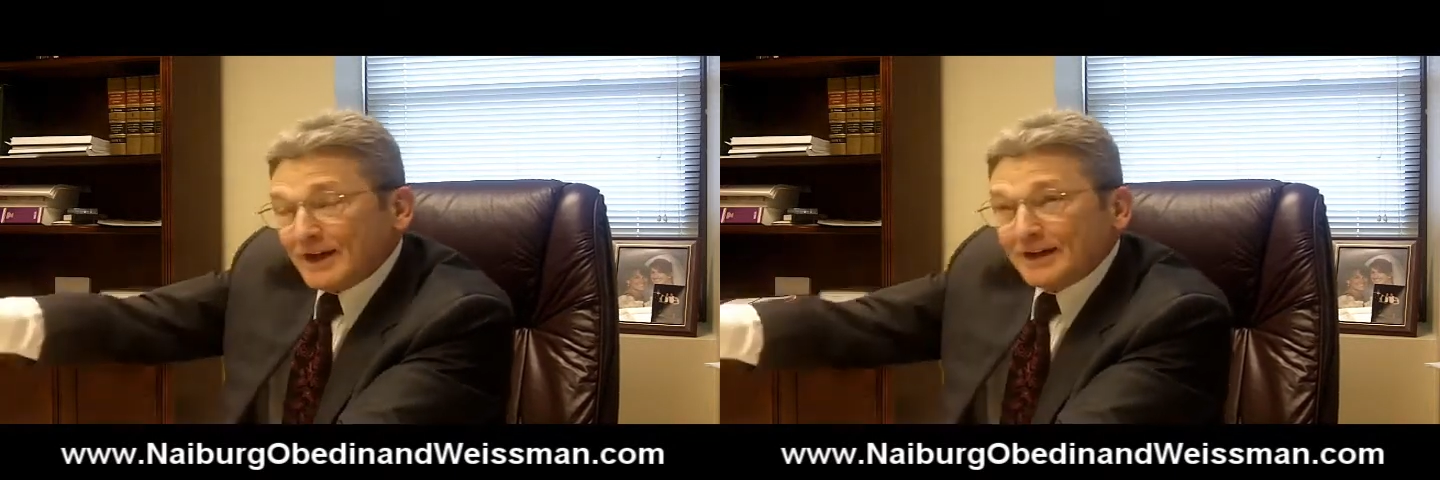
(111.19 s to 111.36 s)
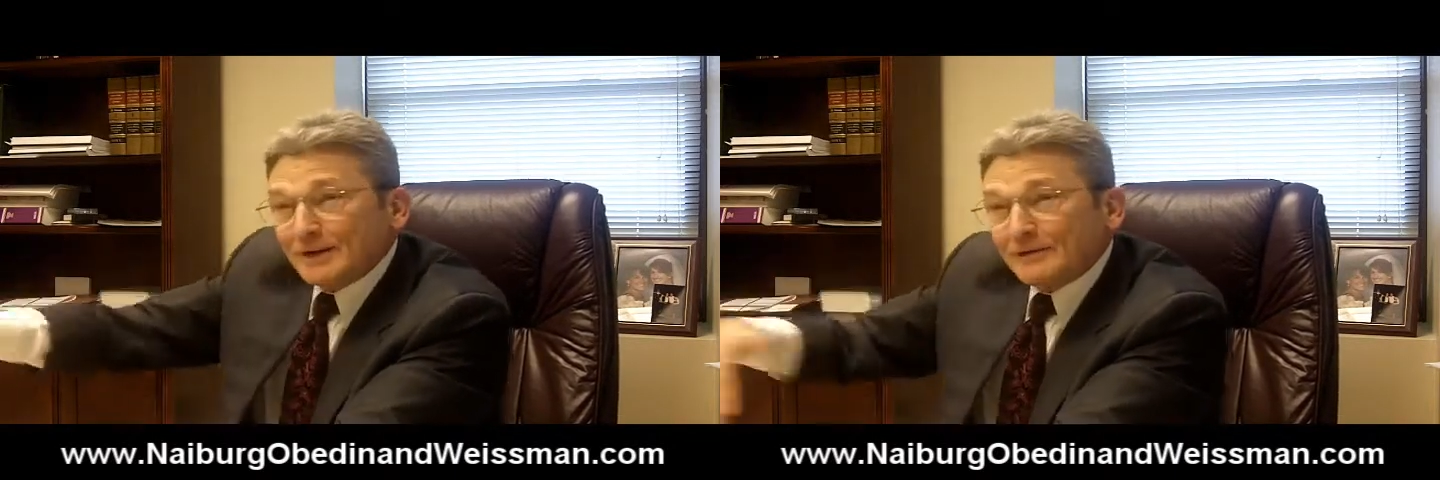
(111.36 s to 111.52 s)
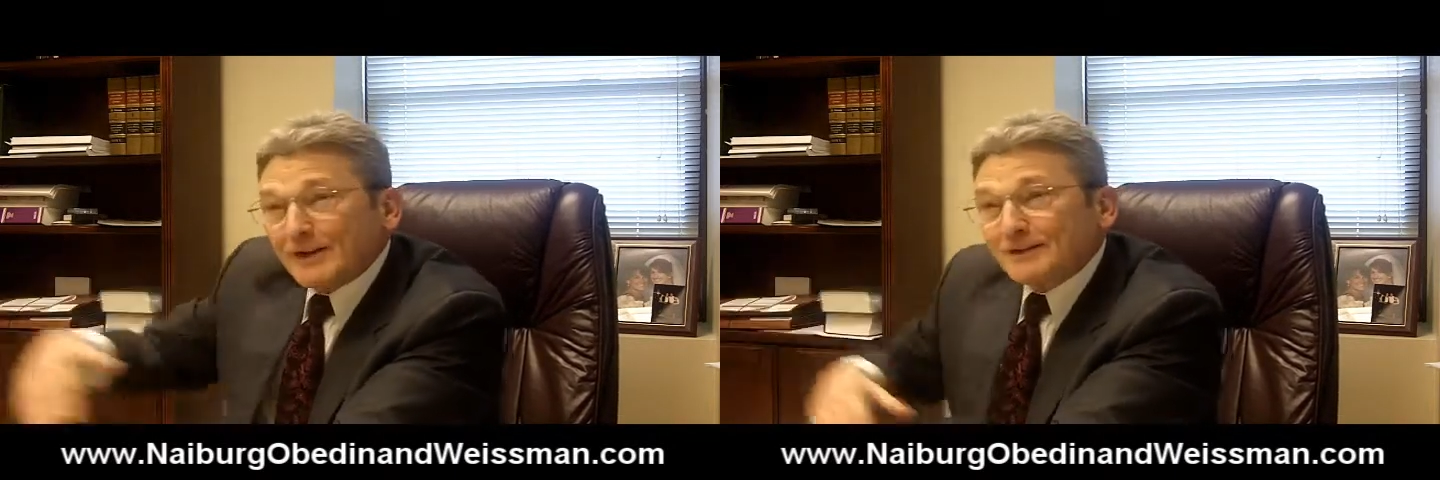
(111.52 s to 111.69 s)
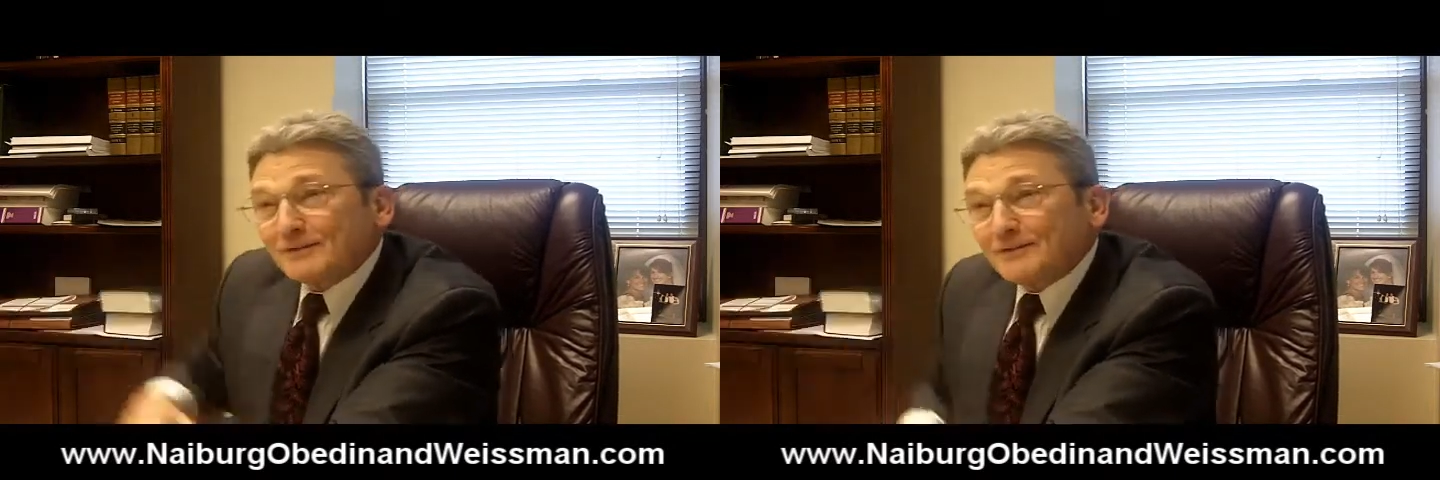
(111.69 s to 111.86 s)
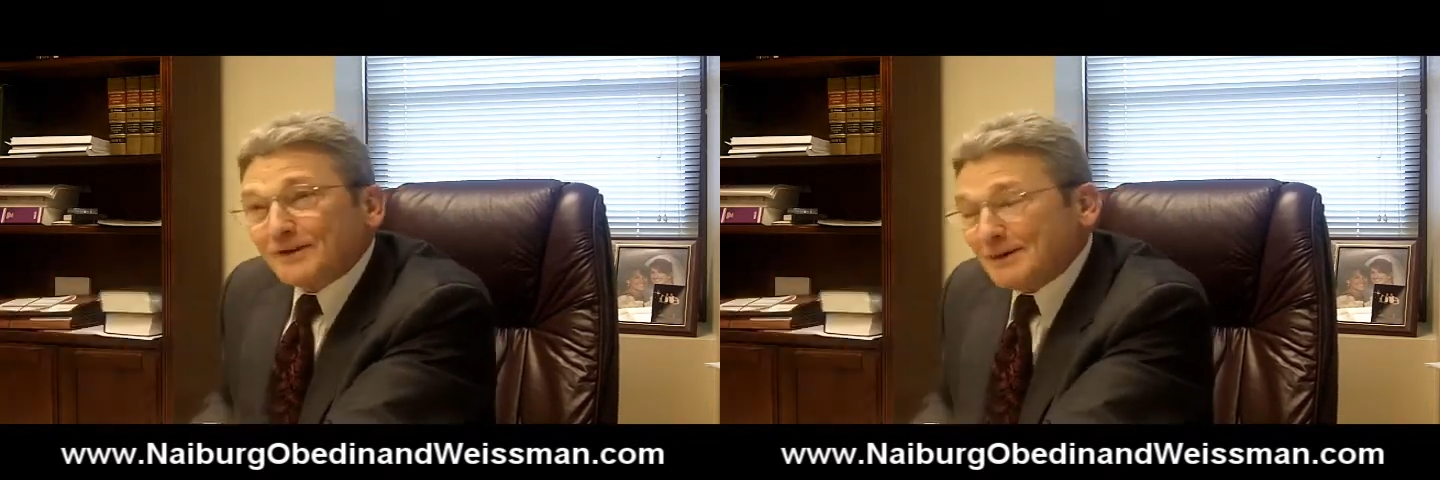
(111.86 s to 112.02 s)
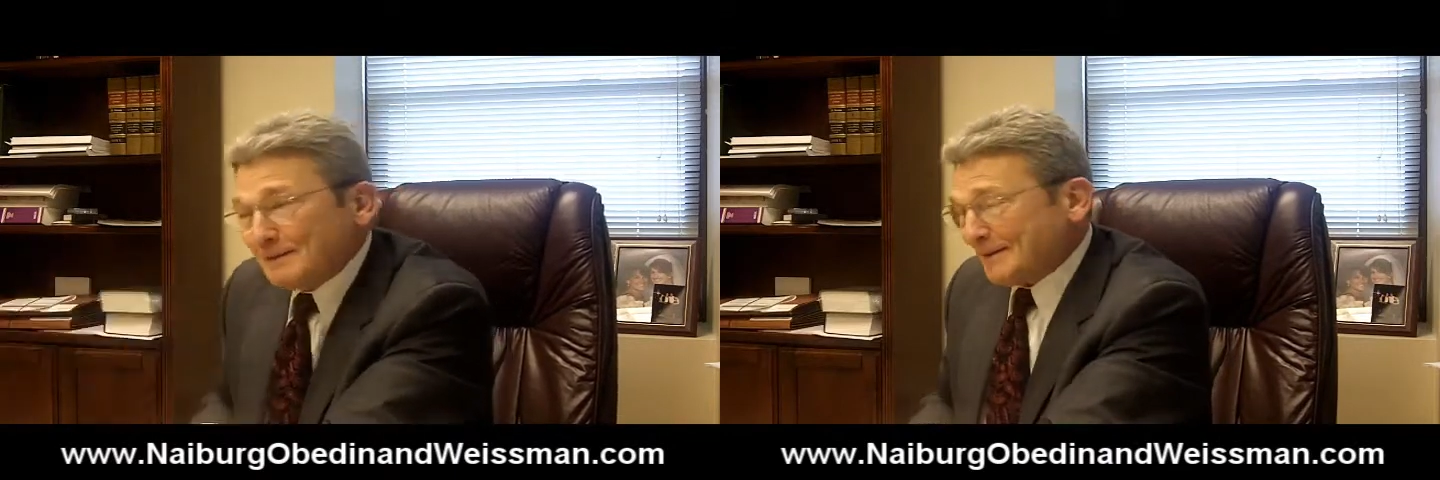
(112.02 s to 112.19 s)
cutting around
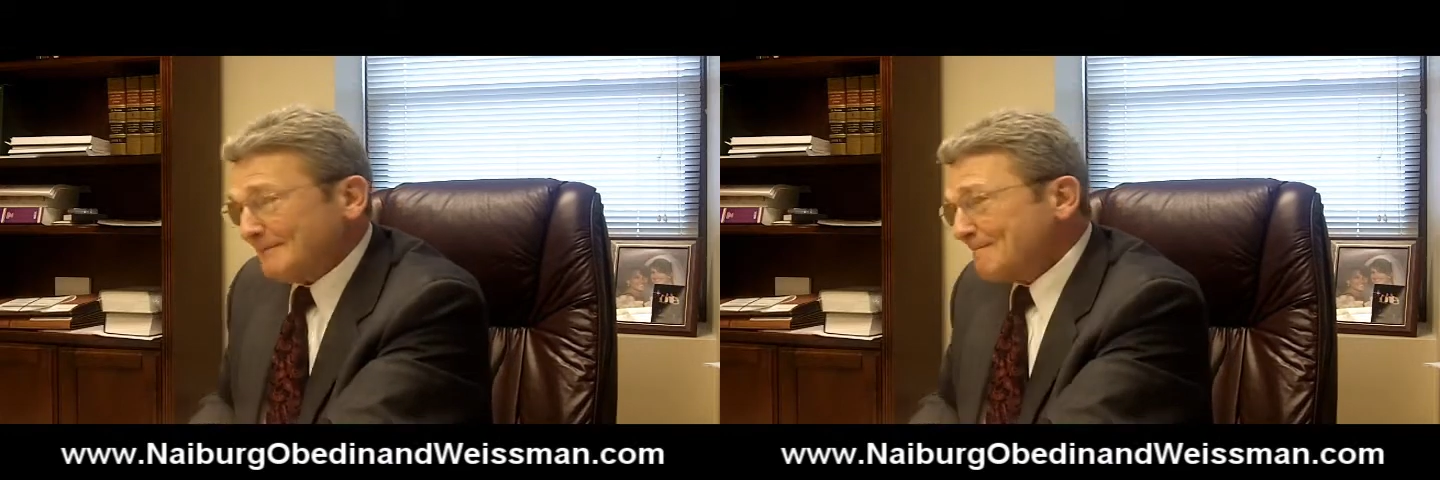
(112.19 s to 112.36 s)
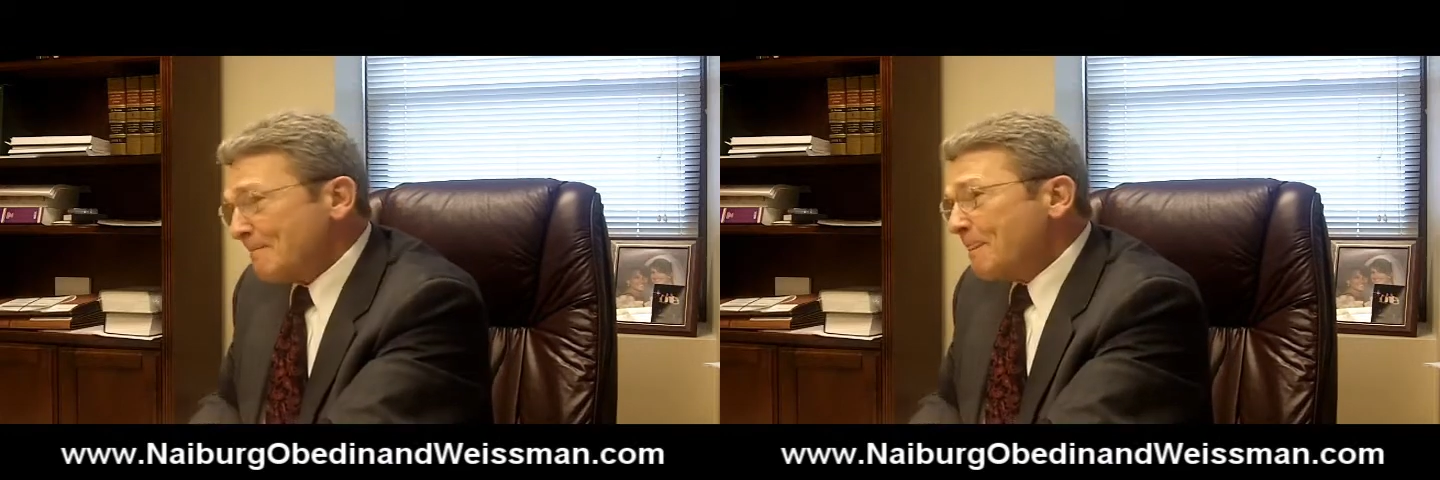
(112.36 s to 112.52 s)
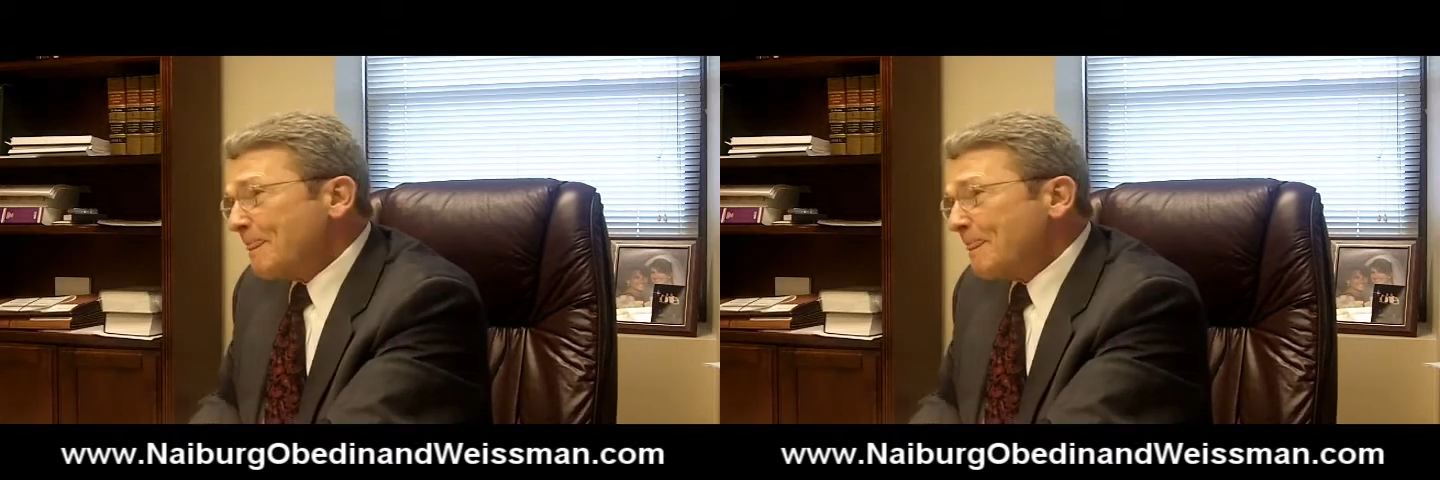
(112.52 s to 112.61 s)
in front of me,